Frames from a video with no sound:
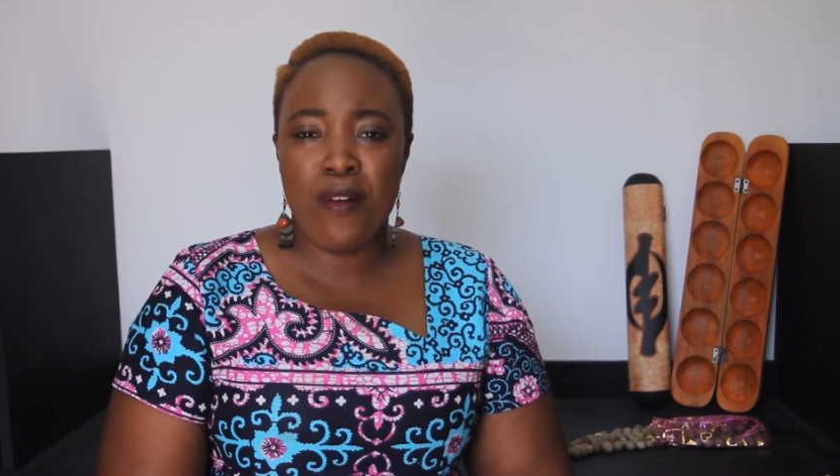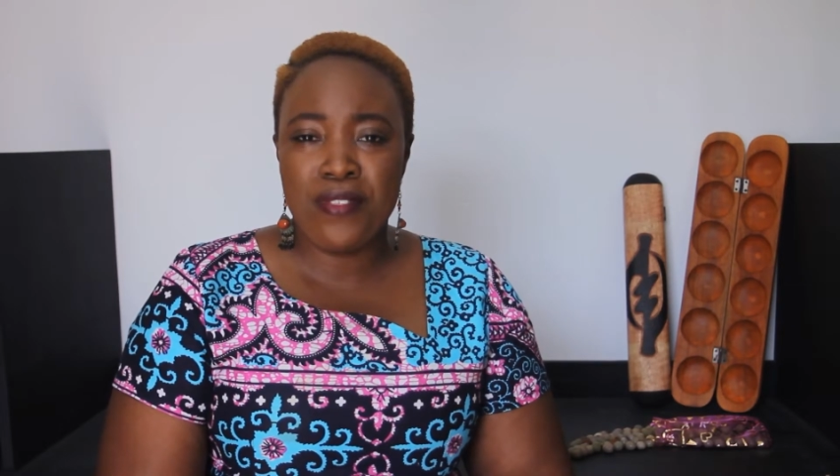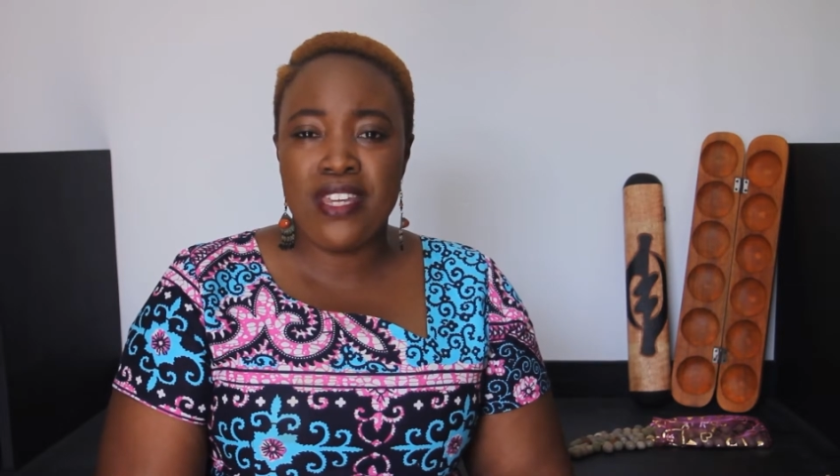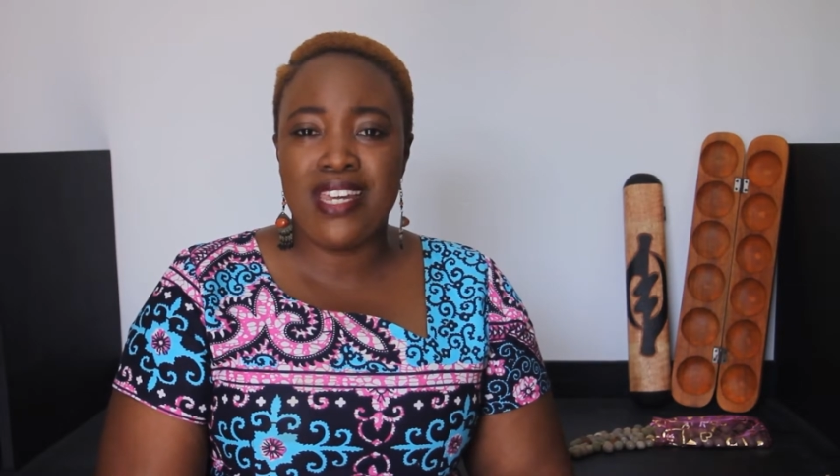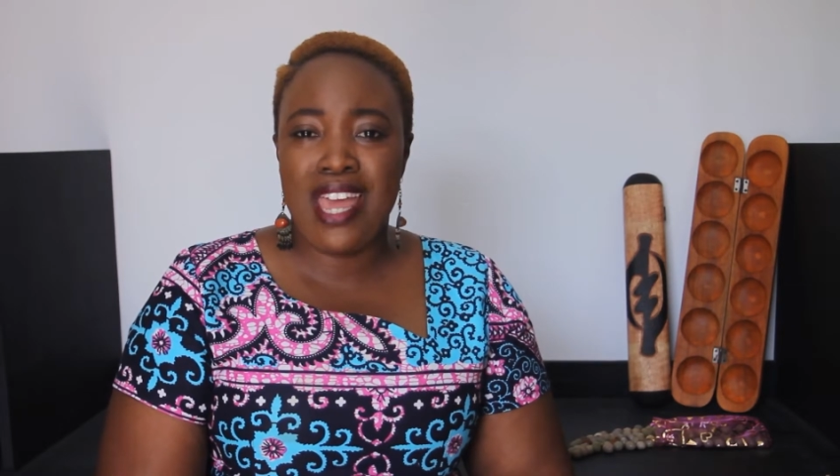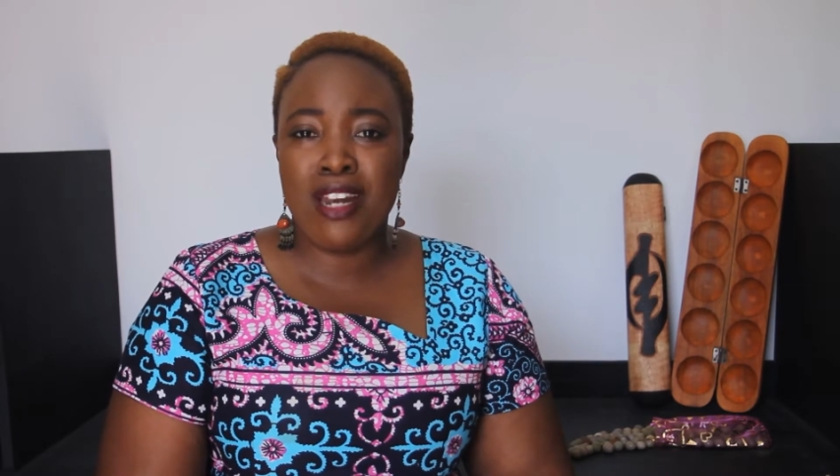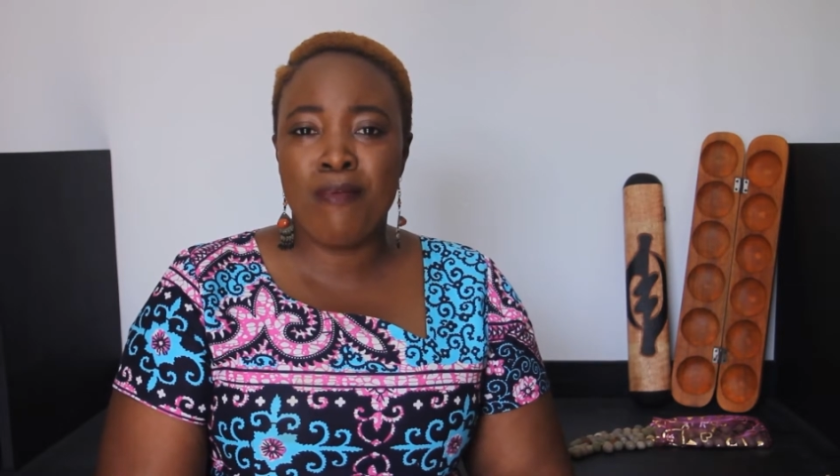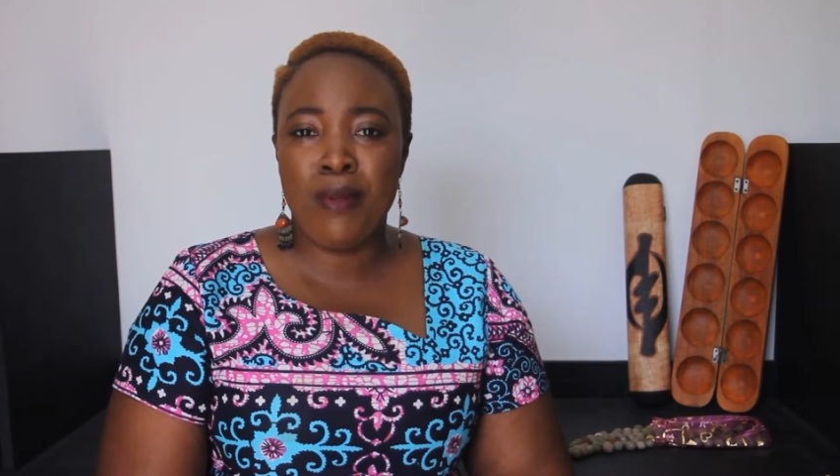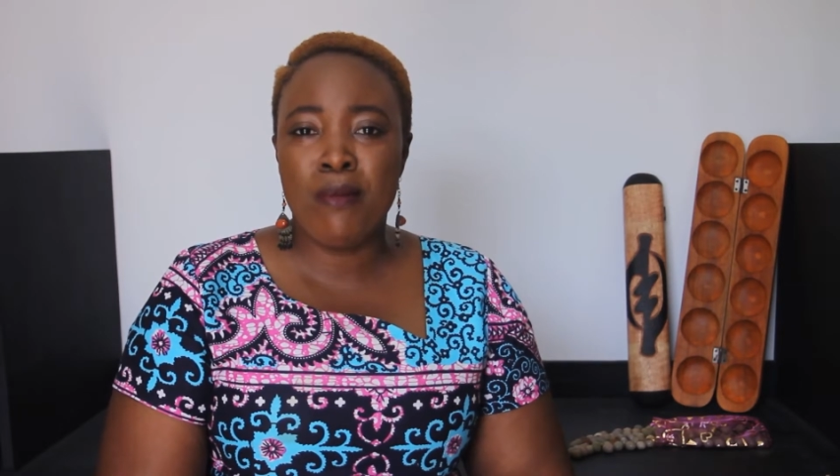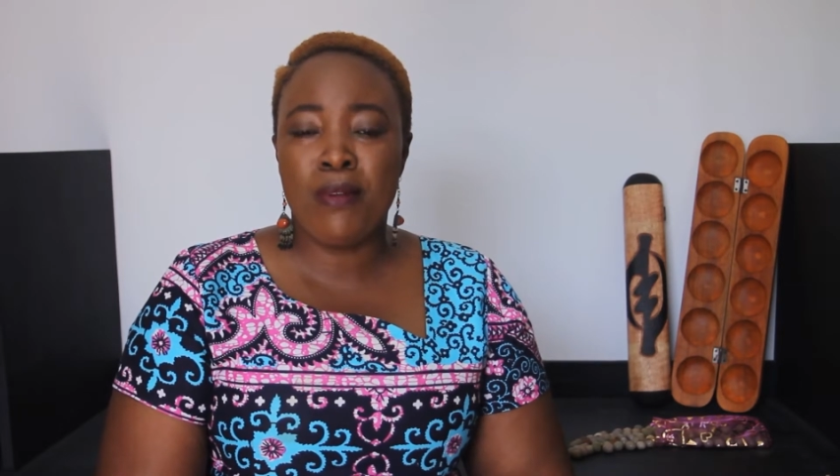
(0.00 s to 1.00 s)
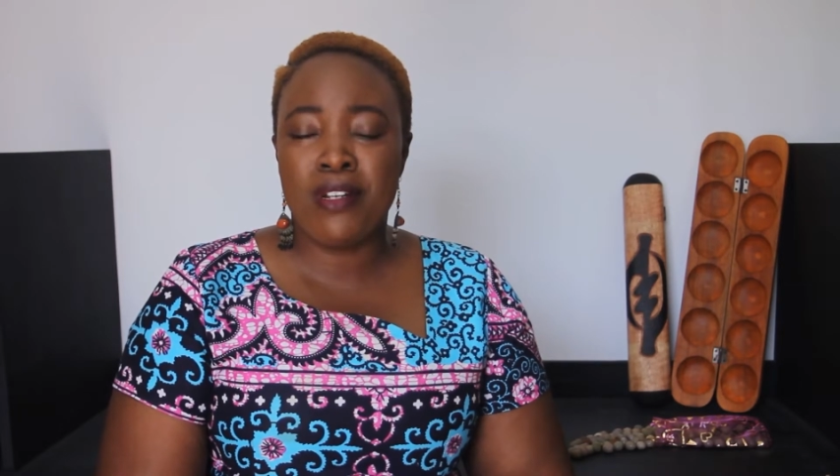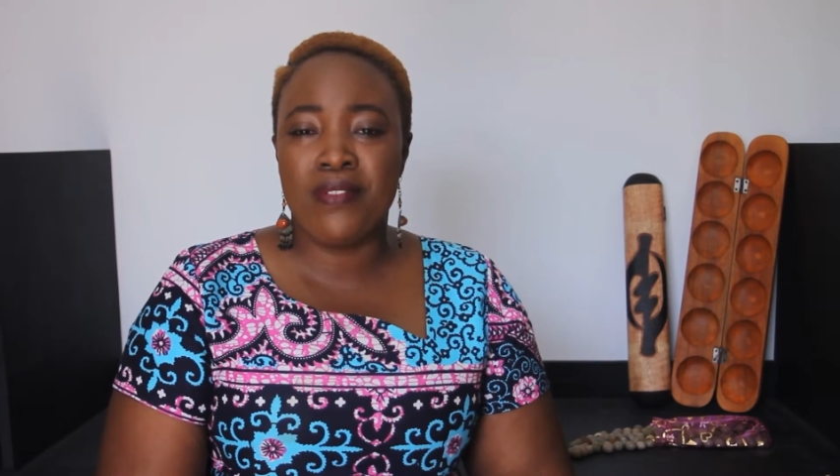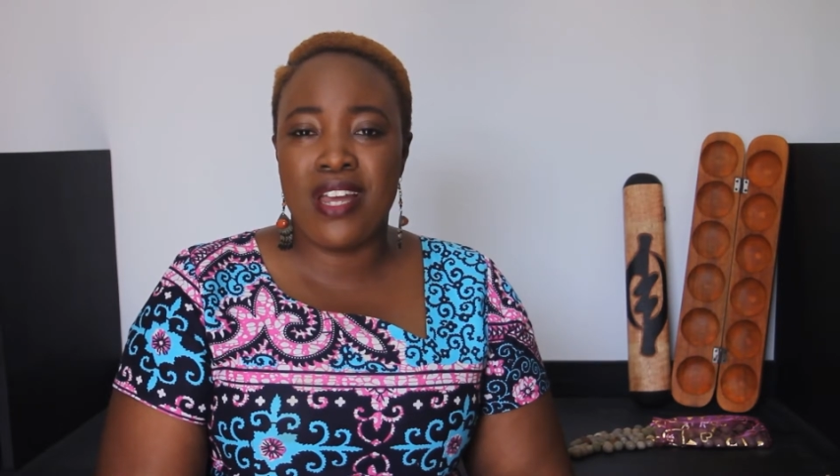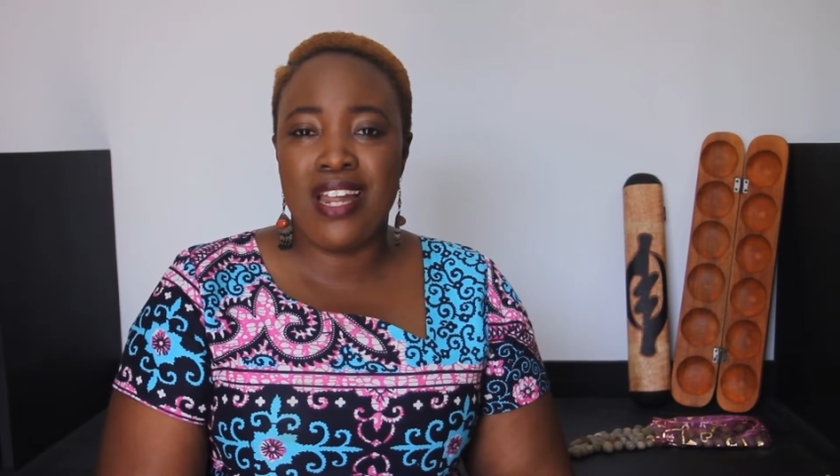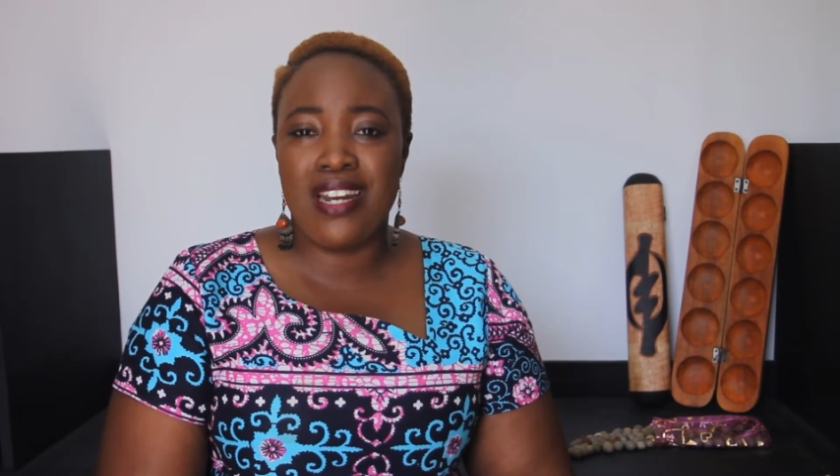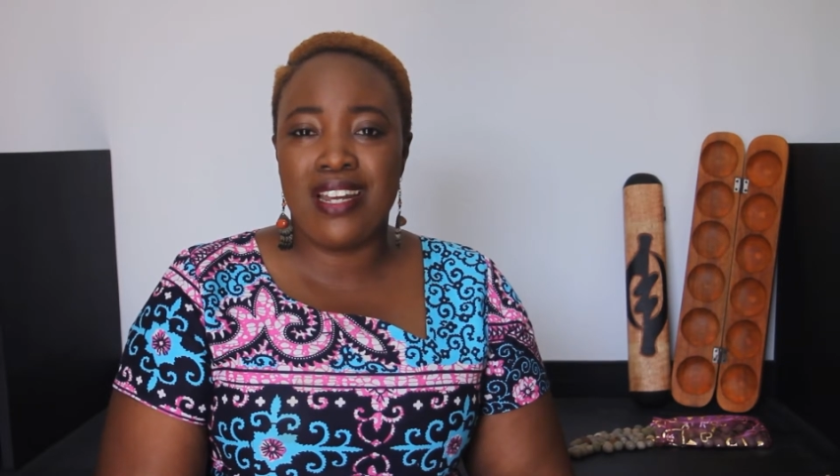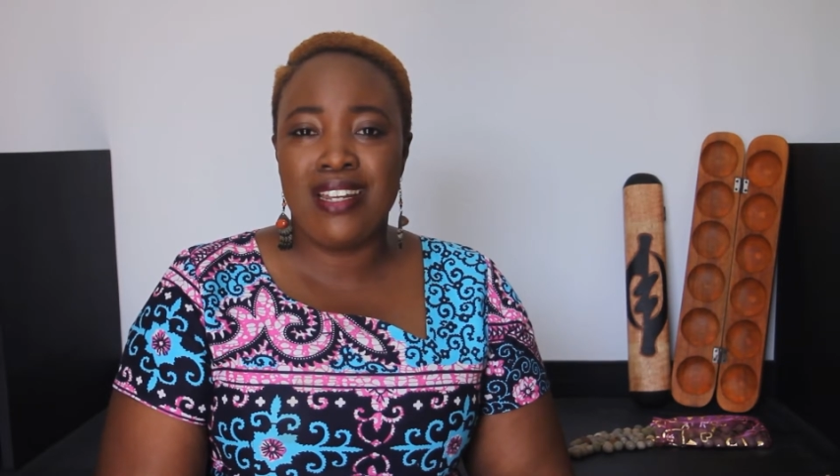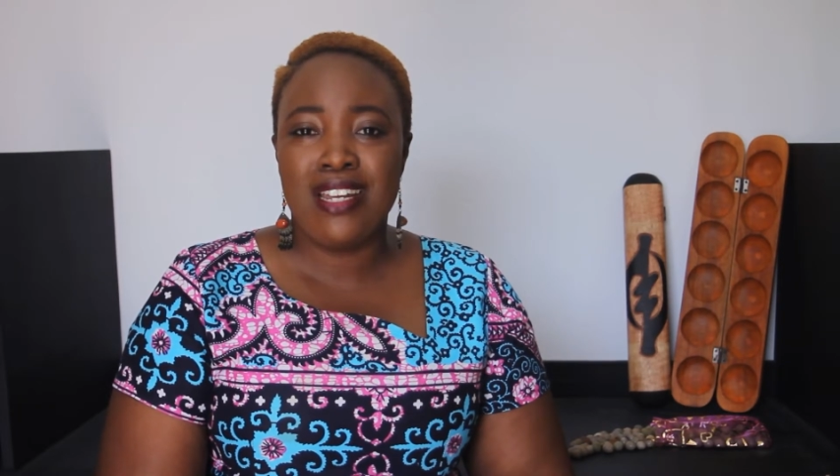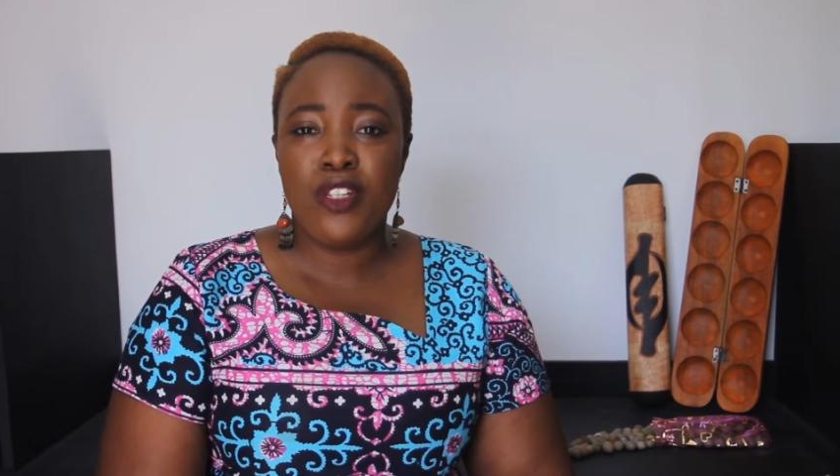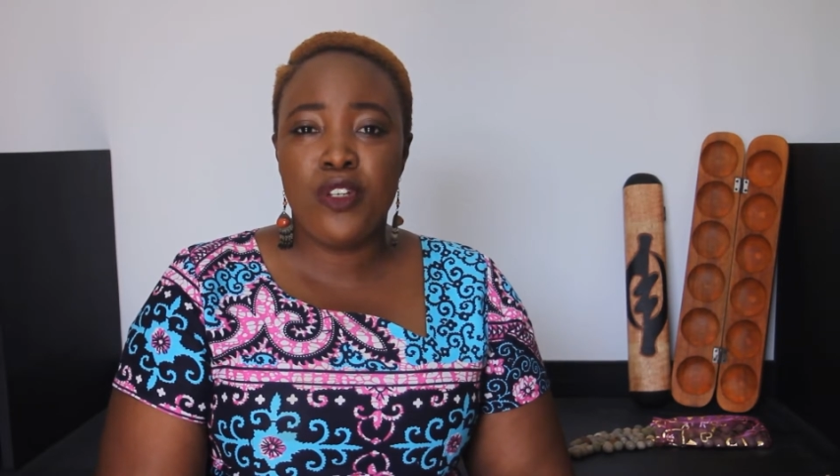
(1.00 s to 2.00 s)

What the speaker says: of the Akan people of Ghana